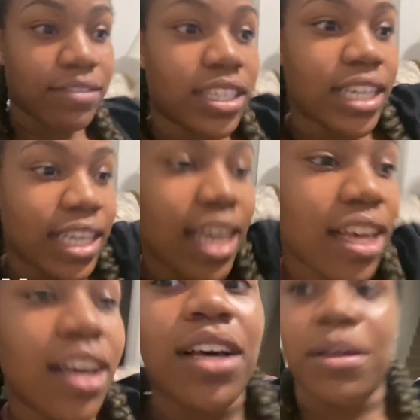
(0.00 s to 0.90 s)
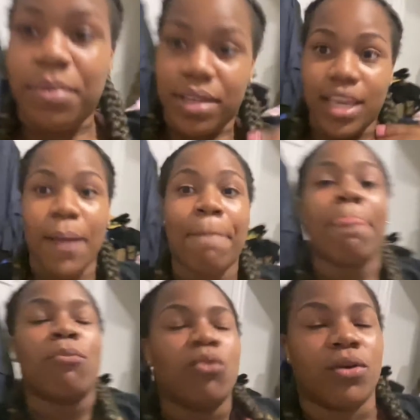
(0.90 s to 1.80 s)
to get up.
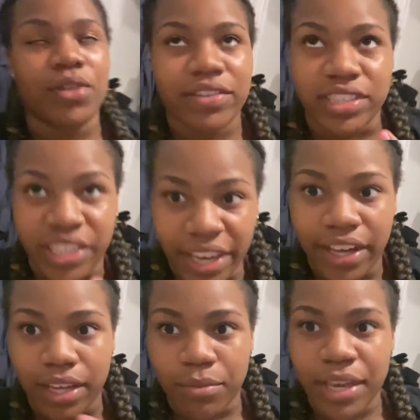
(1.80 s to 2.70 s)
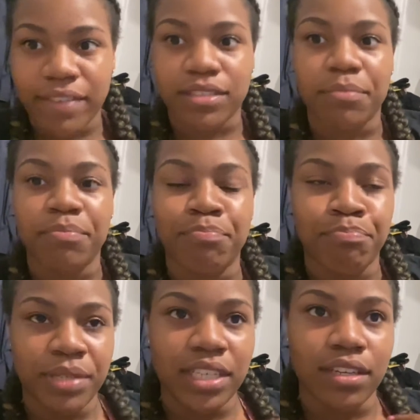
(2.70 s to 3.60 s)
Well, we don't have to get up. We have to
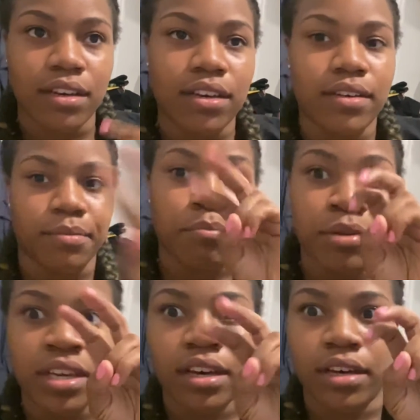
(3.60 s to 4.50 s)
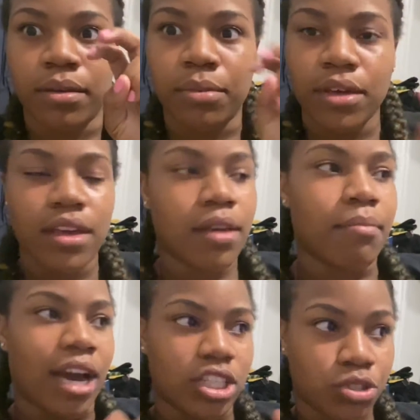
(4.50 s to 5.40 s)
be beat up
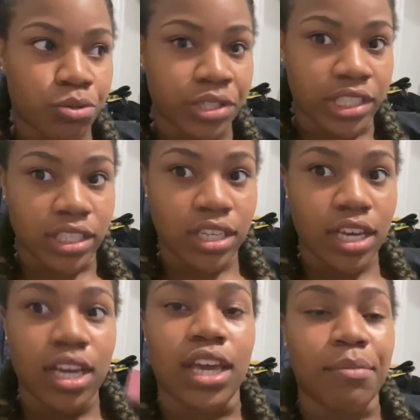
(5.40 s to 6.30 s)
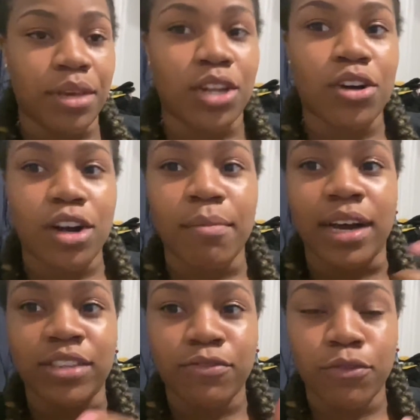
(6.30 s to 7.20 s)
by three and be in the car by
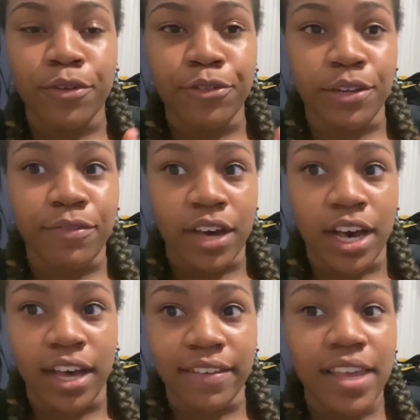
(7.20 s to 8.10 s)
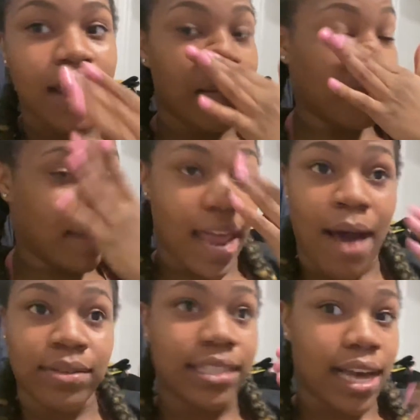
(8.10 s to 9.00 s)
four forty five. But I
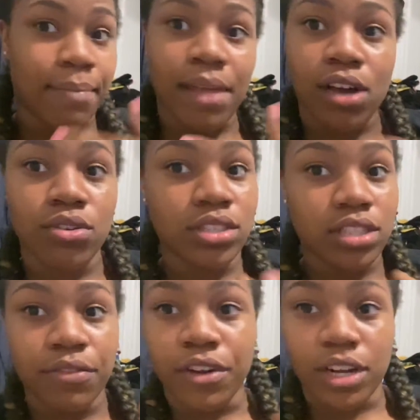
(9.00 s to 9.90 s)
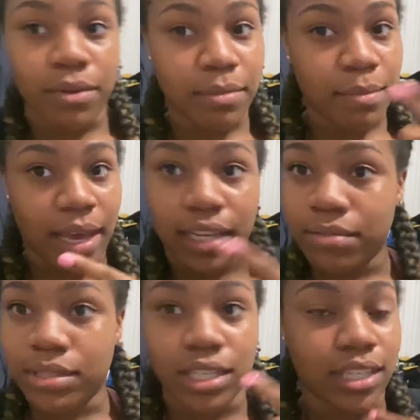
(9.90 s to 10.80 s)
was like, I'm not going to sleep for her to wake me back up
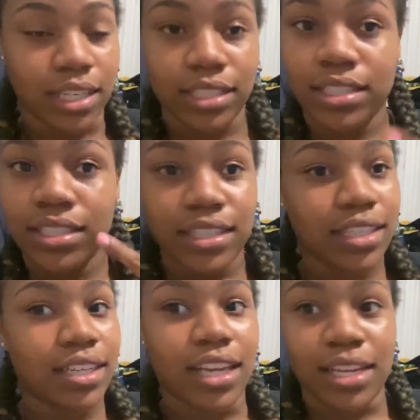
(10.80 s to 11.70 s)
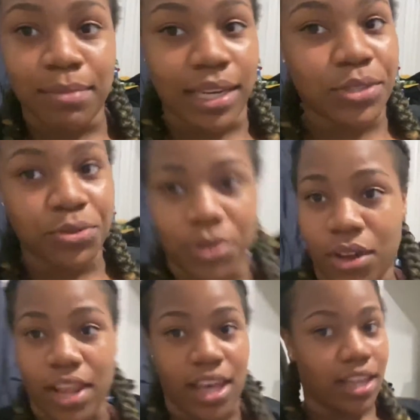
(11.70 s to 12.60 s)
because anybody doing all
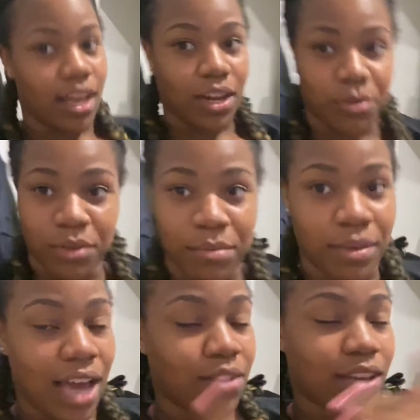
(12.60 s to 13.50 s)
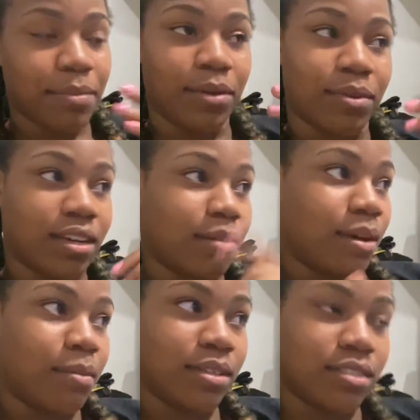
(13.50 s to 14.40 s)
that. I don't want to be. I don't like being waking up out
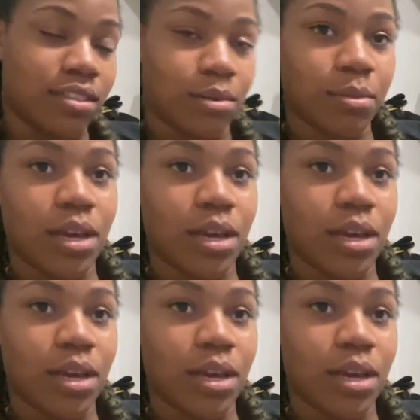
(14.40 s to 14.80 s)
of my sleep.